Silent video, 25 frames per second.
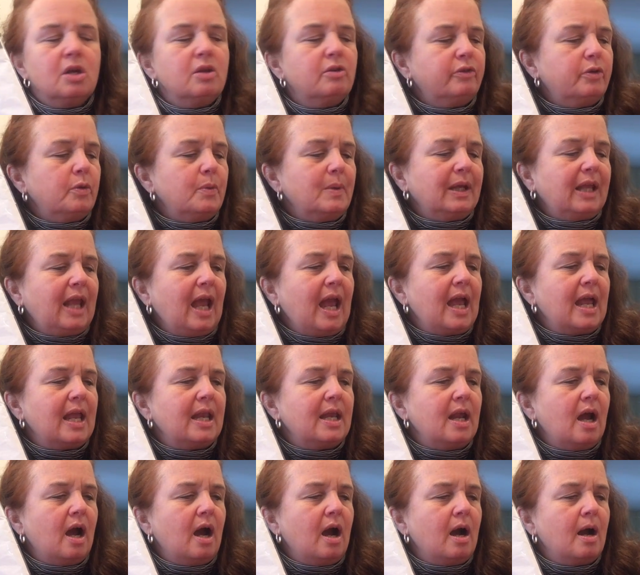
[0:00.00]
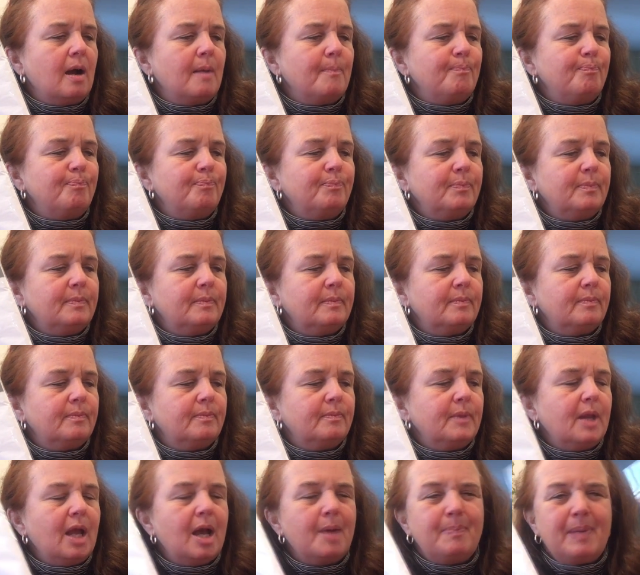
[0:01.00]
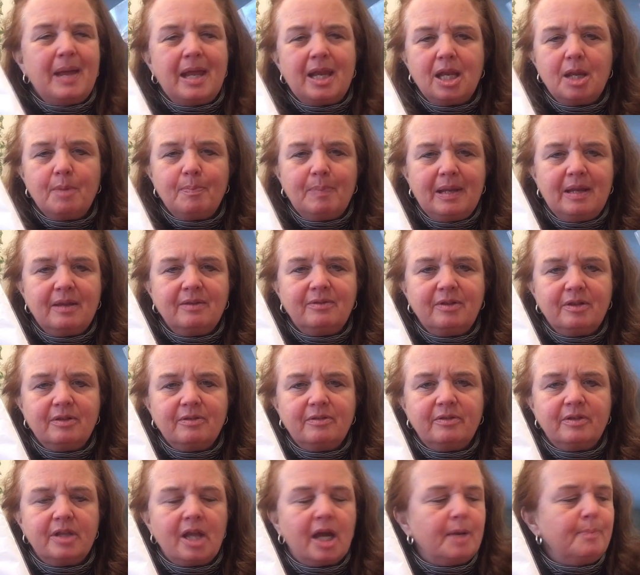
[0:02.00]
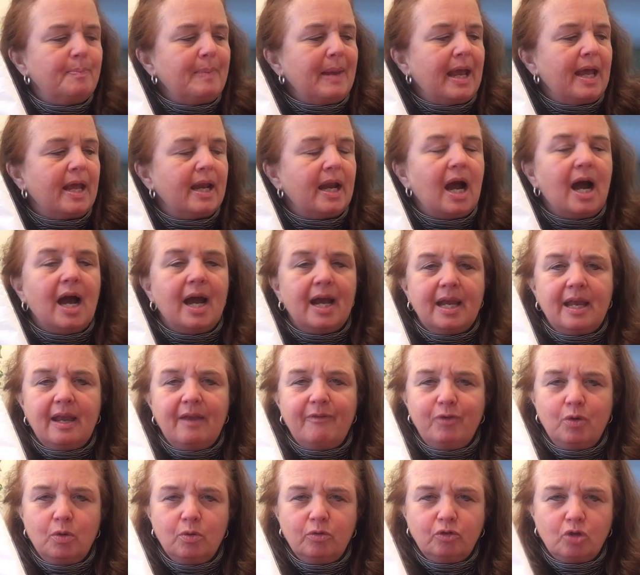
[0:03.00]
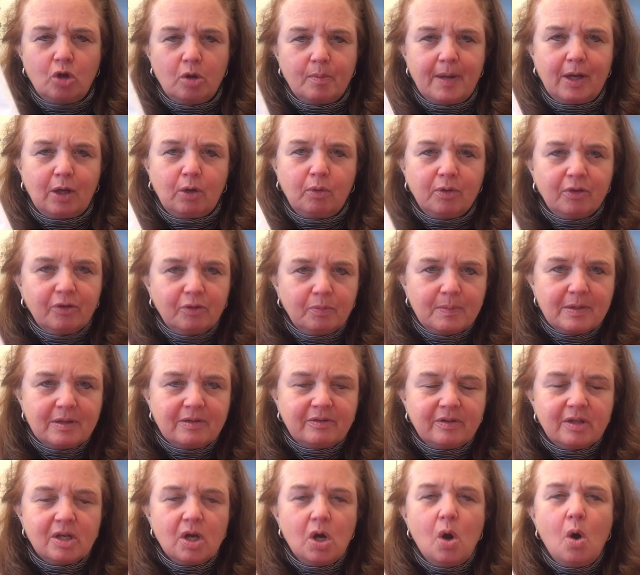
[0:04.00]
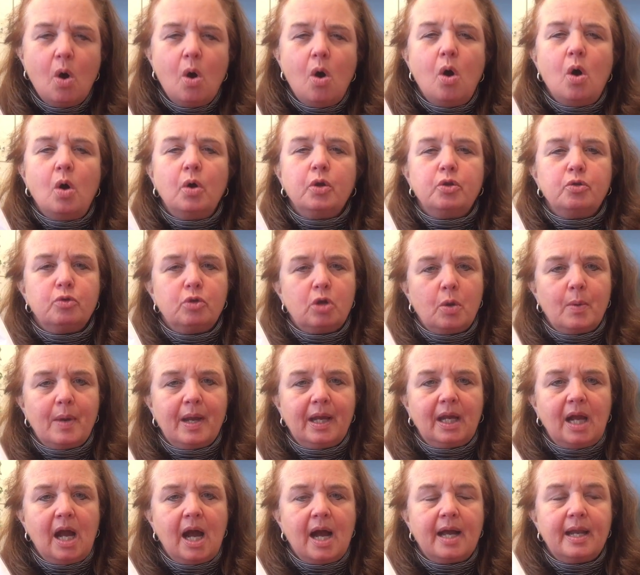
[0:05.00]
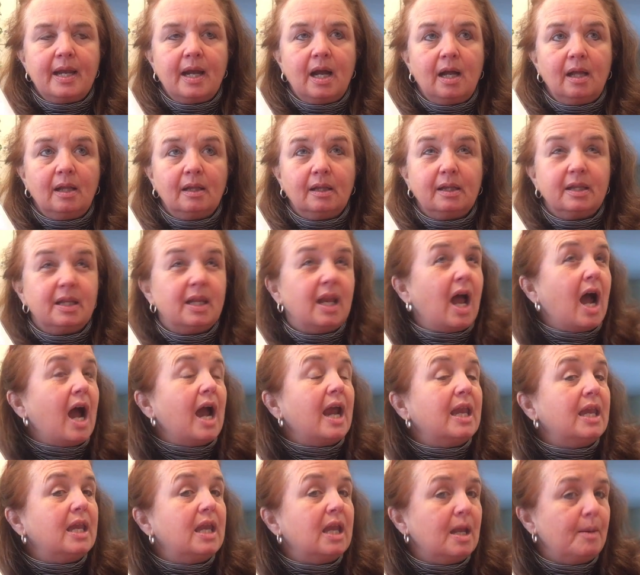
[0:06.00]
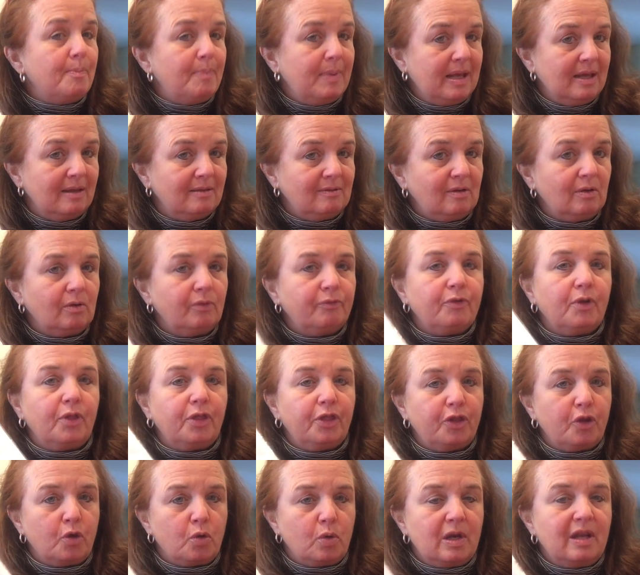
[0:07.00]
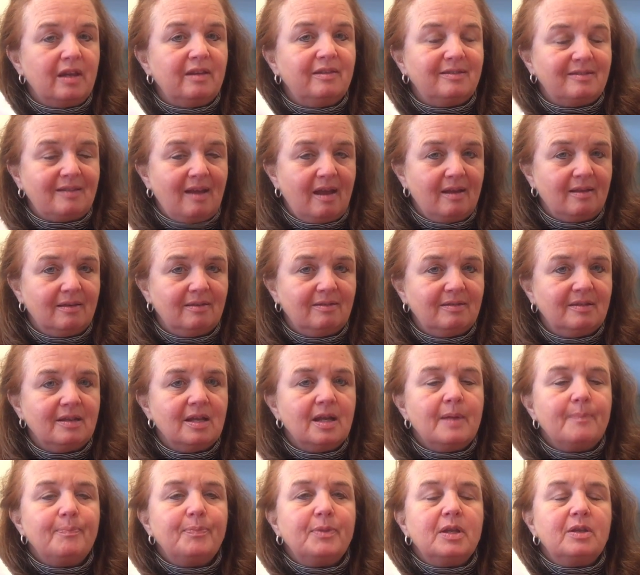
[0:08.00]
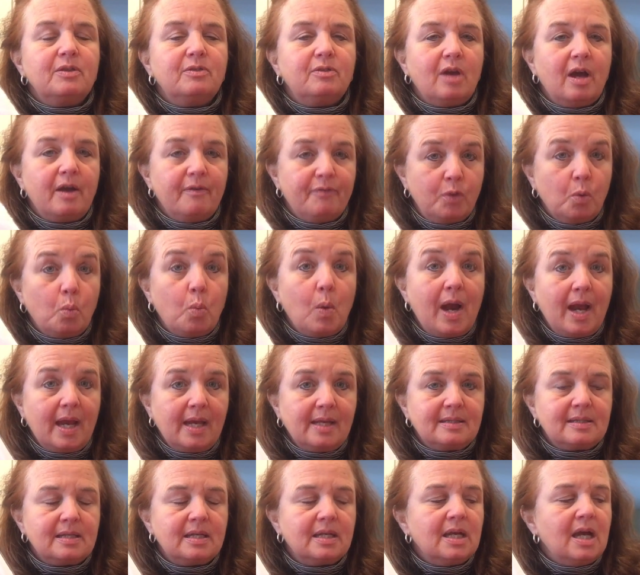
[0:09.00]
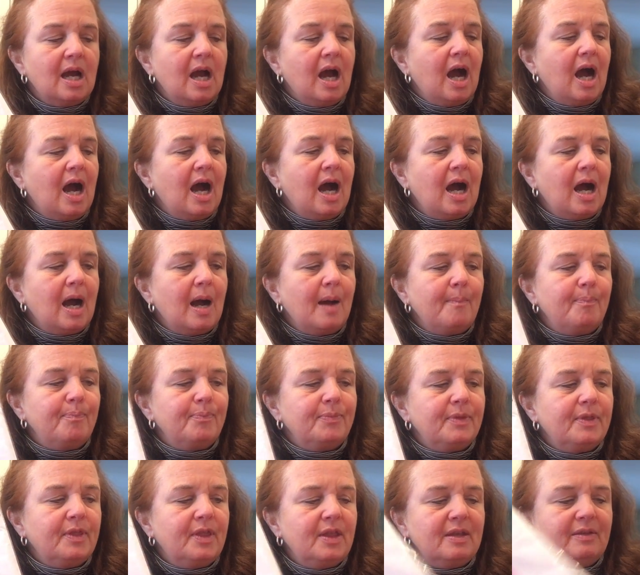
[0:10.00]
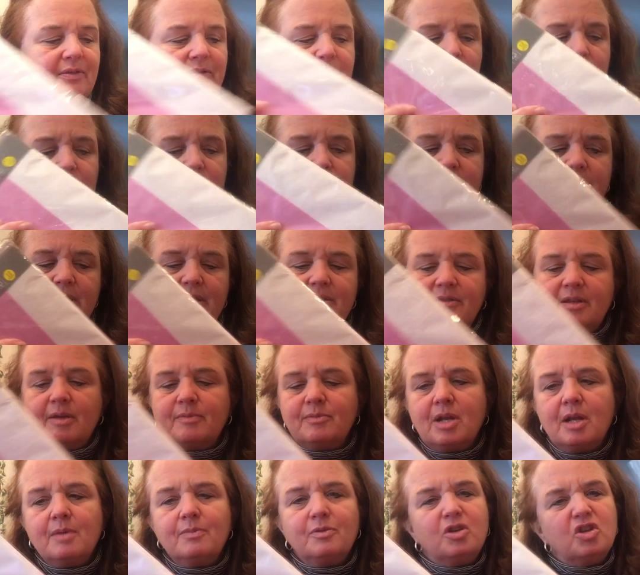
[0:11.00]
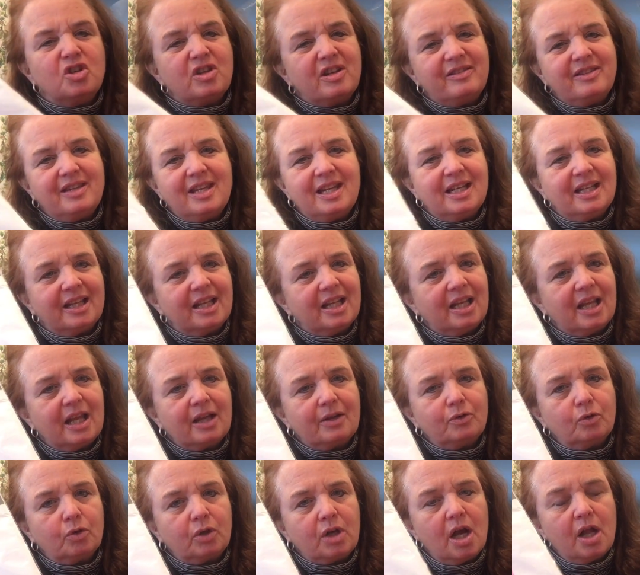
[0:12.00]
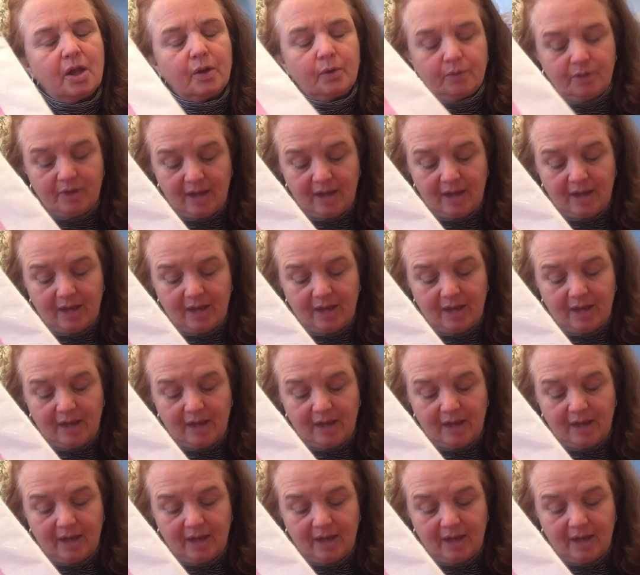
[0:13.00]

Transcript: So again, um, a penny a piece is not bad. I, If you saw my Christmas haul, you know I got all uh, 90 pieces for 30 cents of the white. Um, this is, sometimes you just need a little extra color.